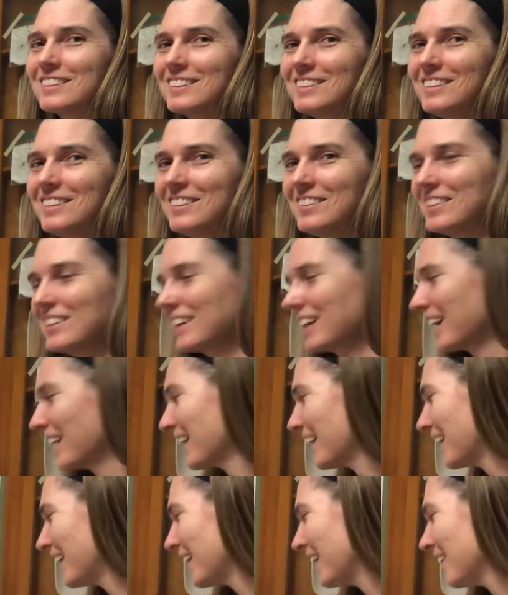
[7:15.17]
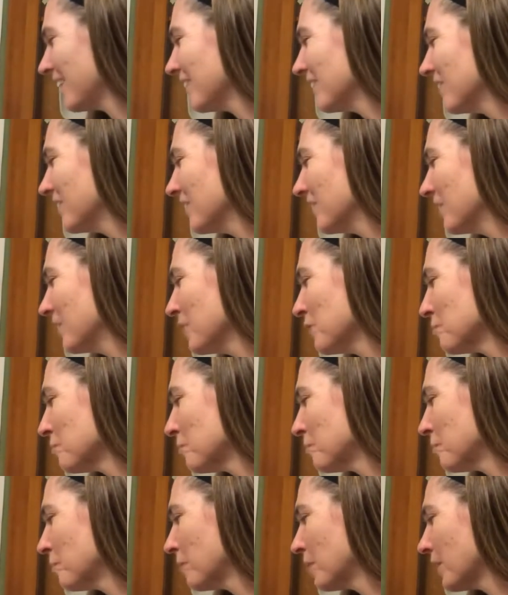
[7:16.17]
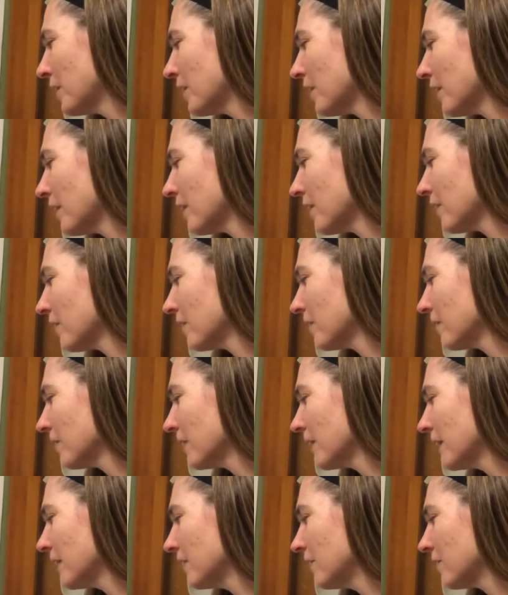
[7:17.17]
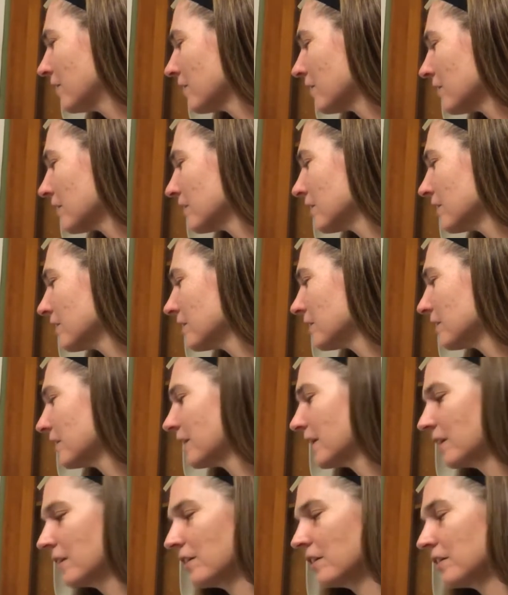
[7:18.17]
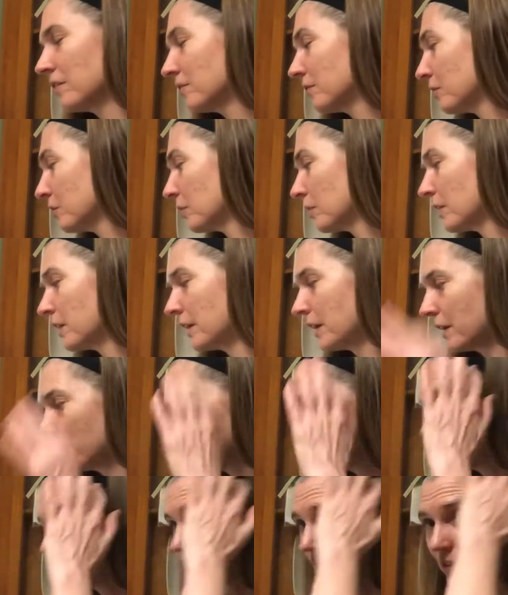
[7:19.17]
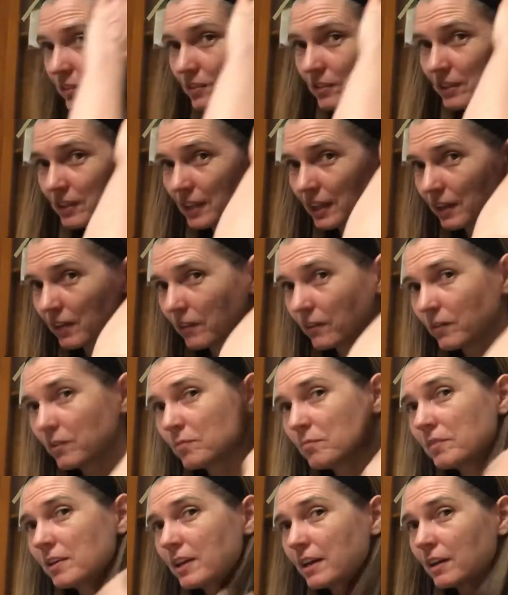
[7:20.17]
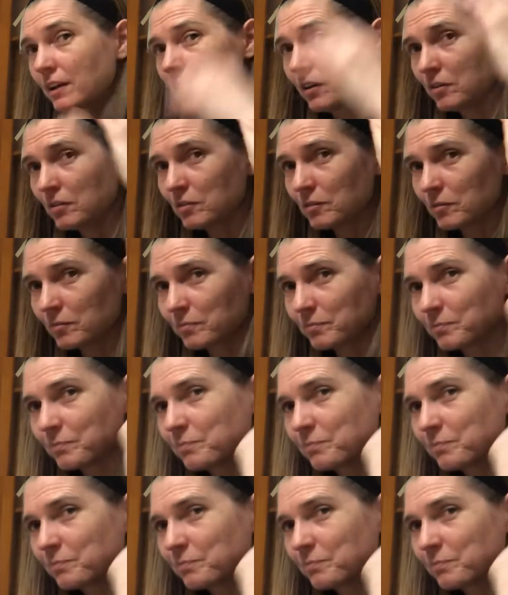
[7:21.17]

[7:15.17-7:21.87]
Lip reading: You got it. We put a red circle around our 4. I hope you're doing that with me at home.